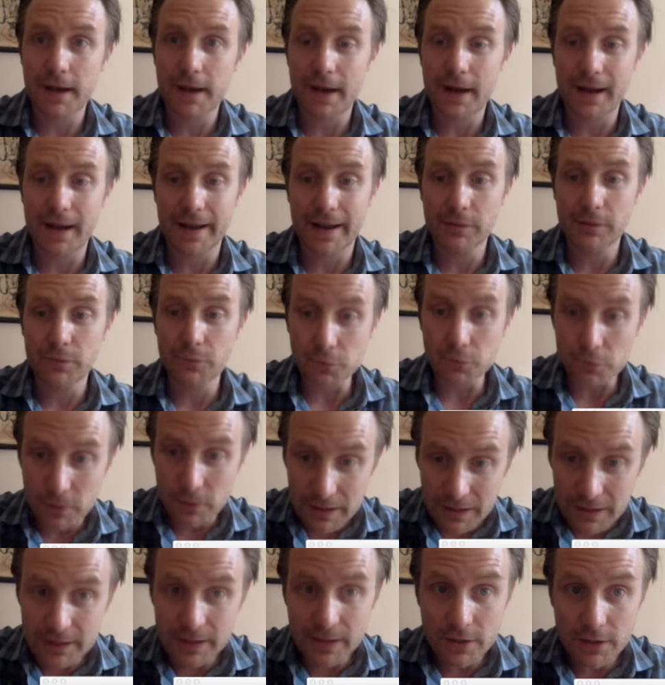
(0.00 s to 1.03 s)
I
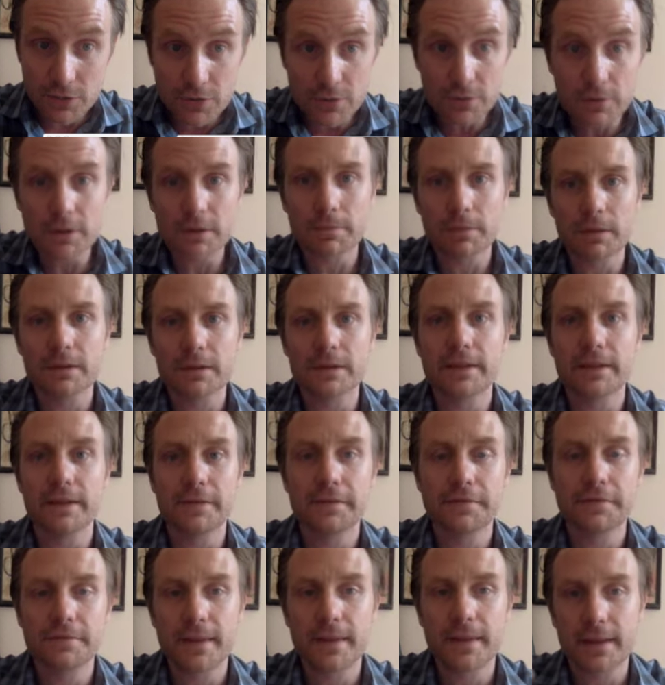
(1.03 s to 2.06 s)
really truly
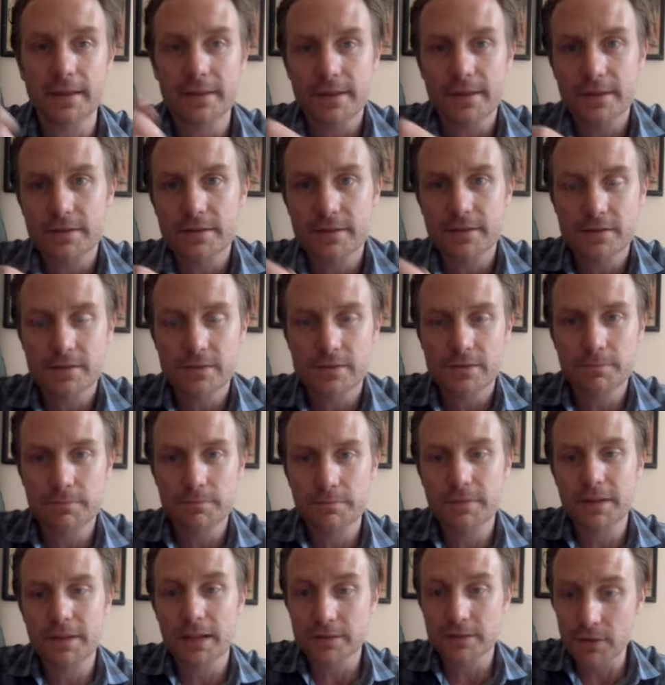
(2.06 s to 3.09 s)
believe that this
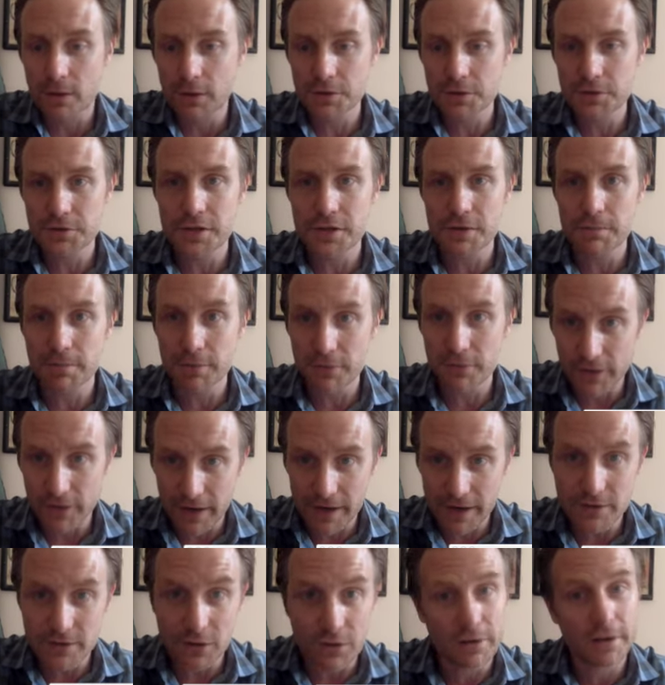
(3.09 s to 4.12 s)
technology
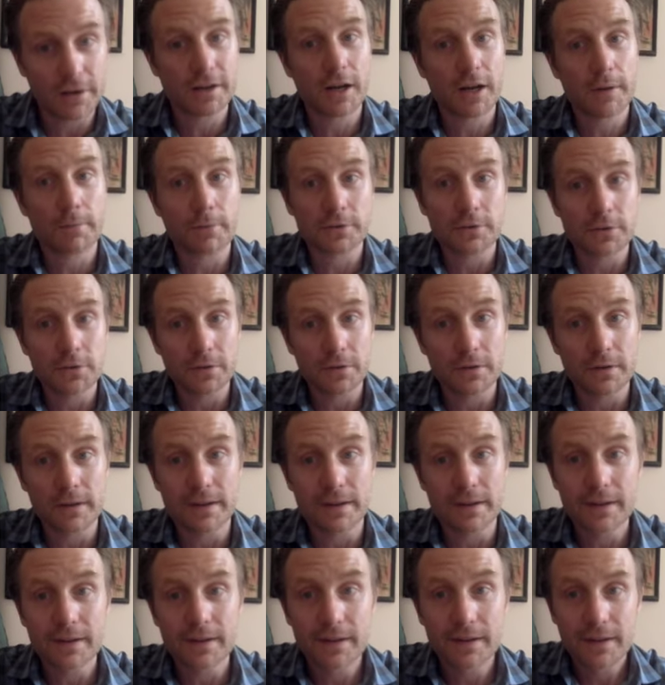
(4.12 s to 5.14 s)
provides a great opportunity